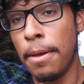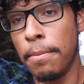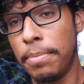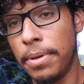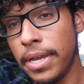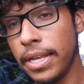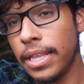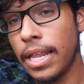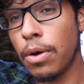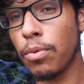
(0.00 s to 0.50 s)

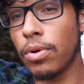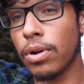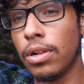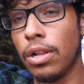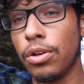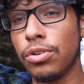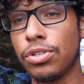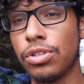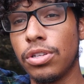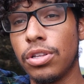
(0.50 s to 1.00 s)
being that we're
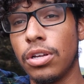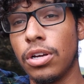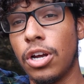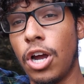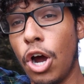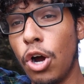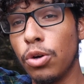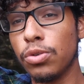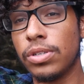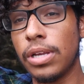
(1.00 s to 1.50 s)
close to the
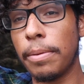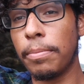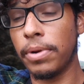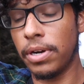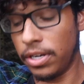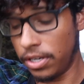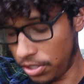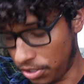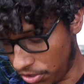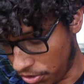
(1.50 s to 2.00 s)
coast, I'm
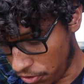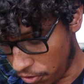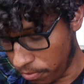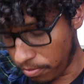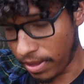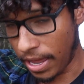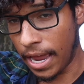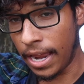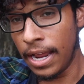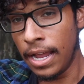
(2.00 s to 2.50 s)
going to
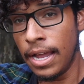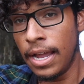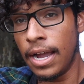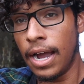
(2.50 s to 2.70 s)
assume that